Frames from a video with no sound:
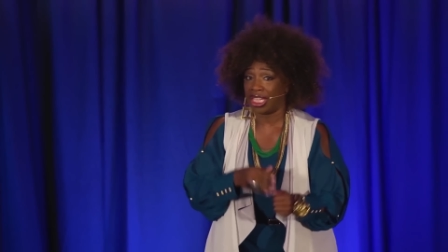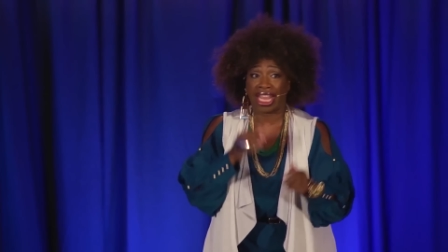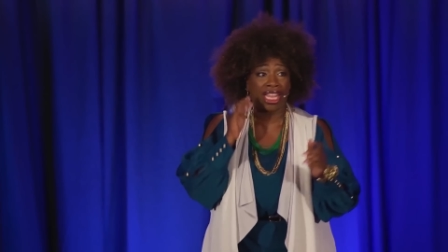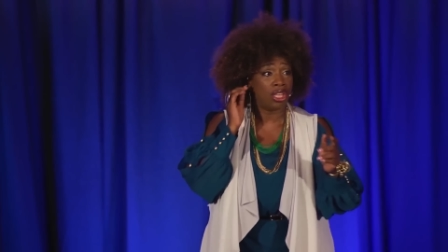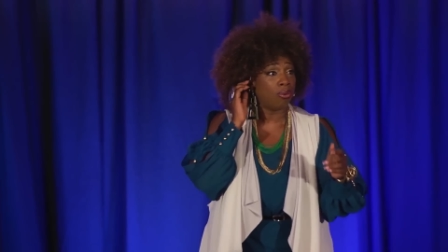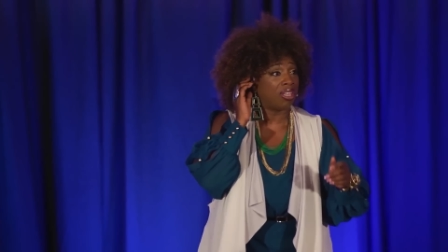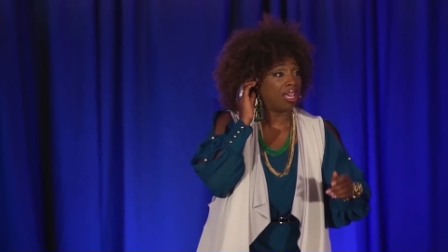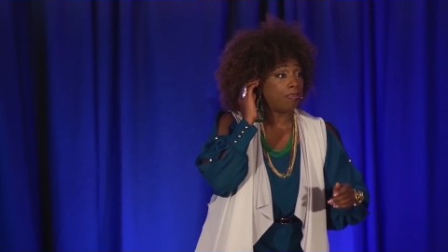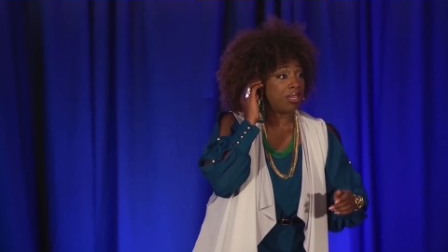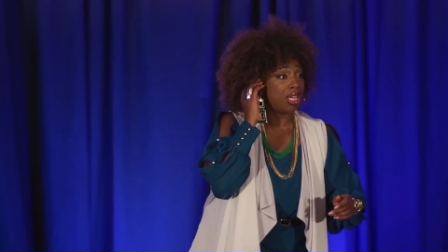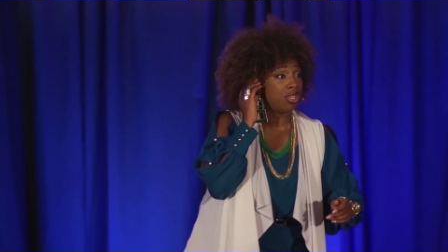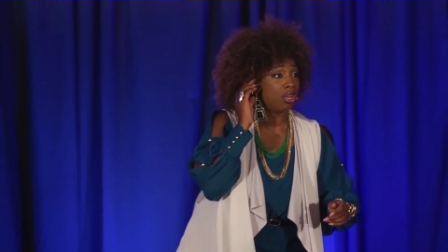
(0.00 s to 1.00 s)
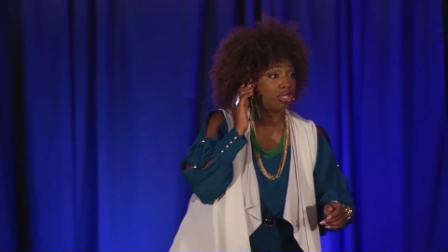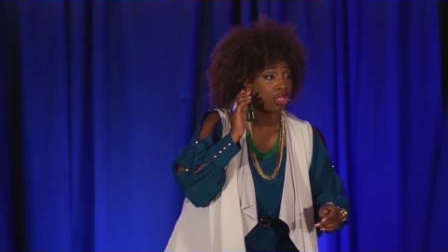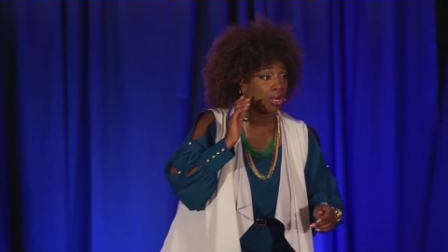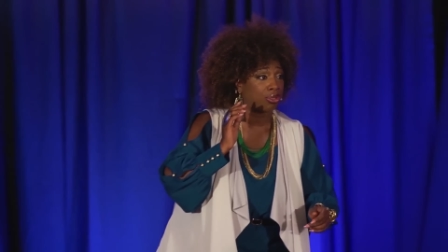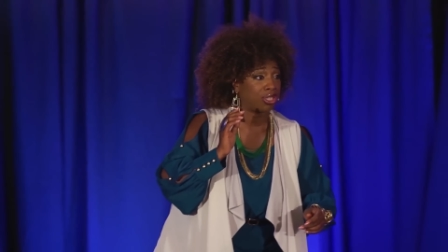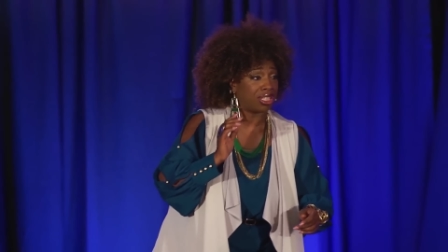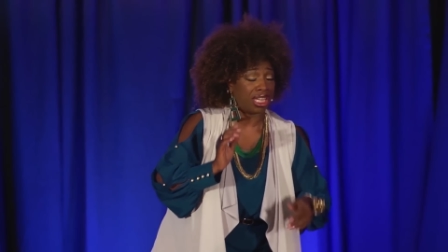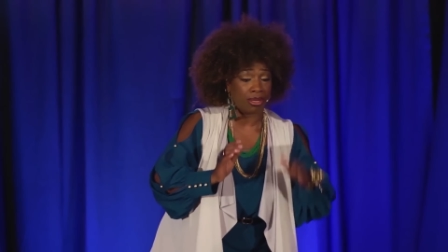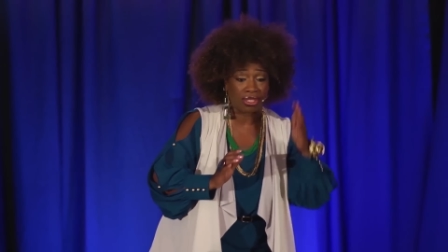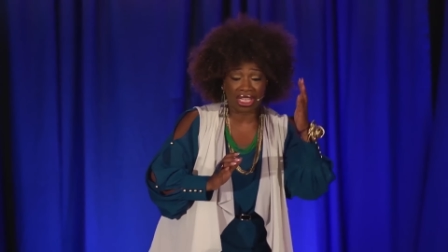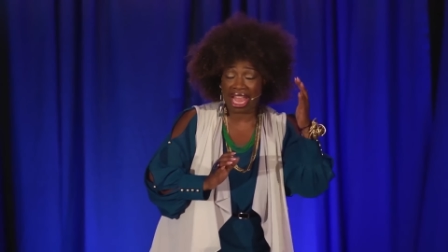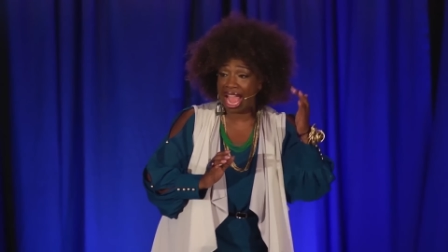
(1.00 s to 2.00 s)
Can you get me in your churches?
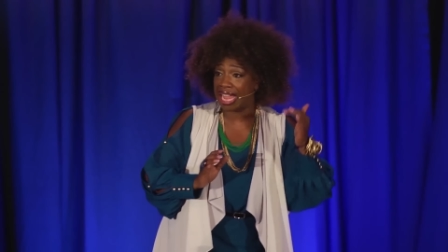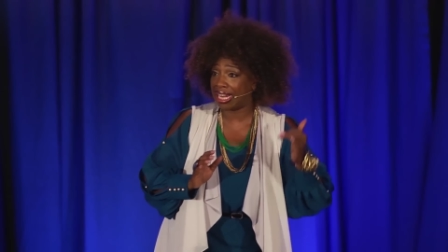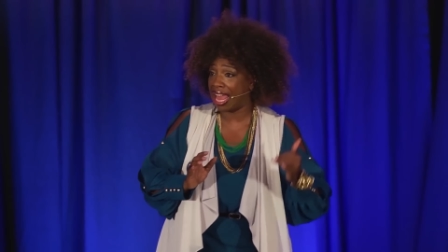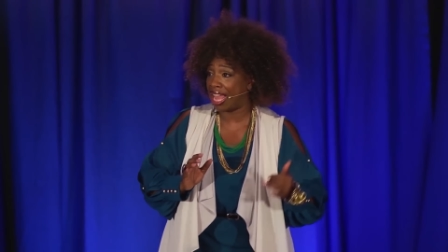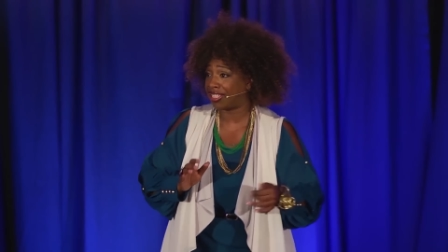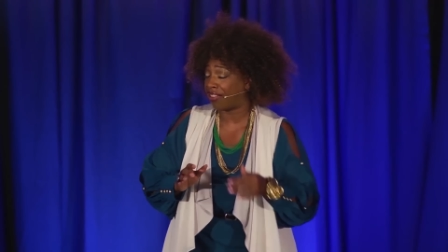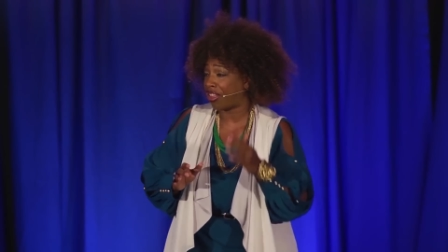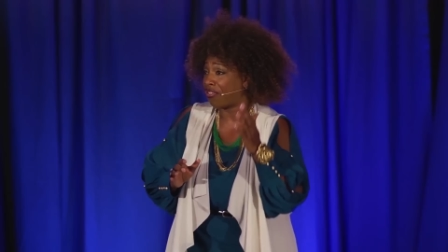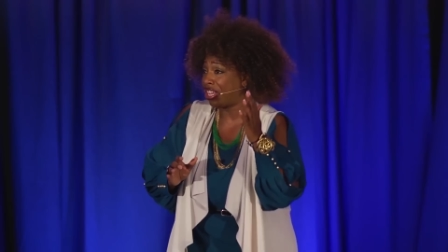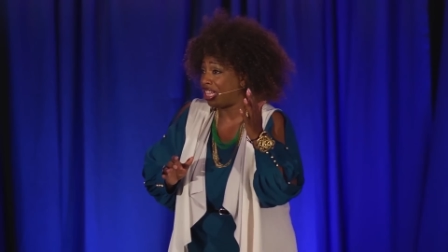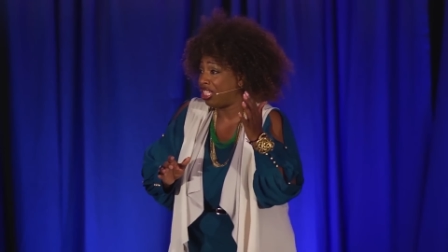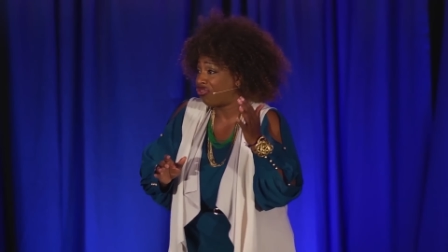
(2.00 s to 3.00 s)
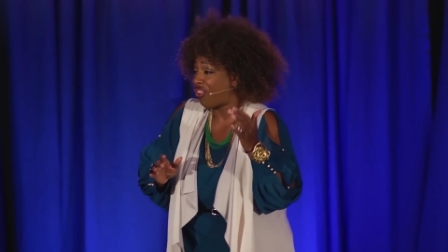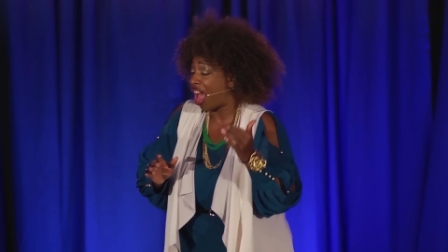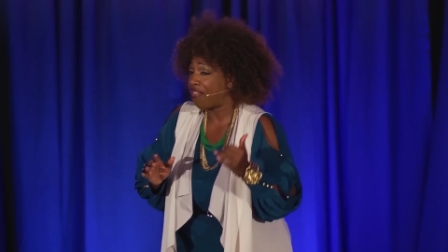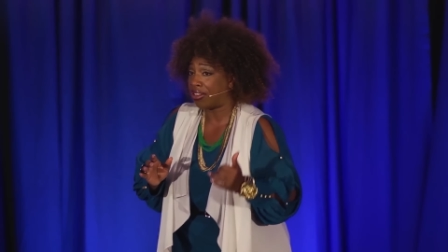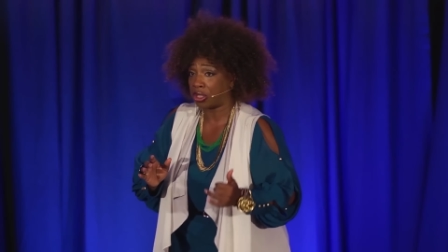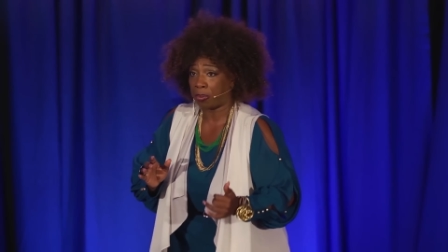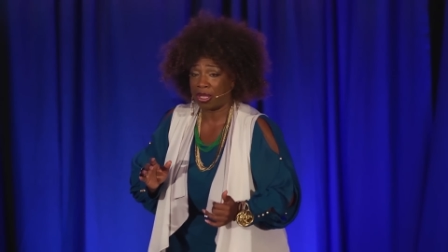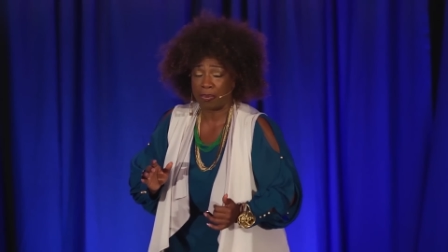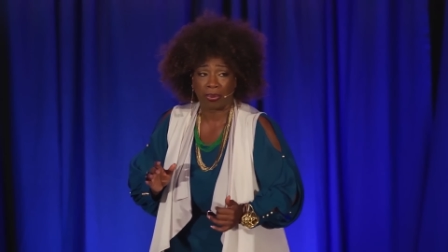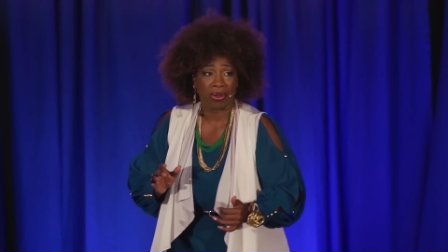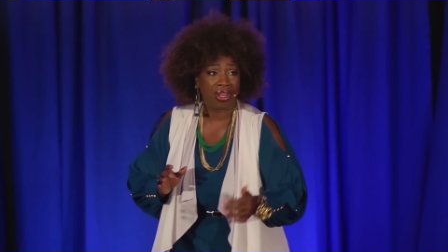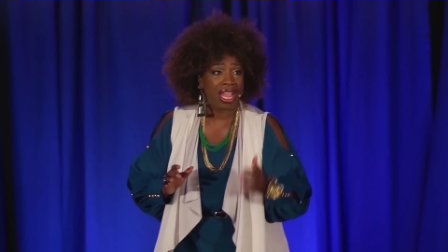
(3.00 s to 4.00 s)
Here's the guidelines. I have to have at least five hundred
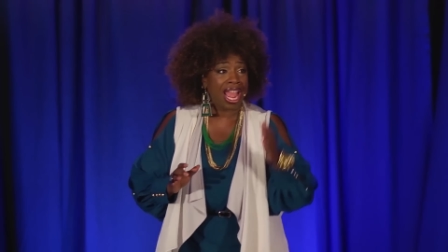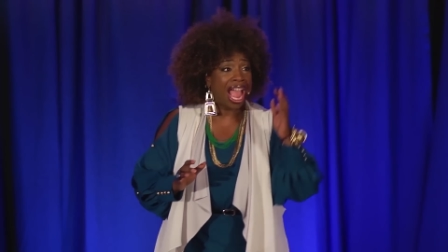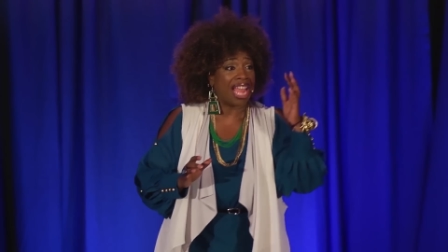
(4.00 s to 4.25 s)
people.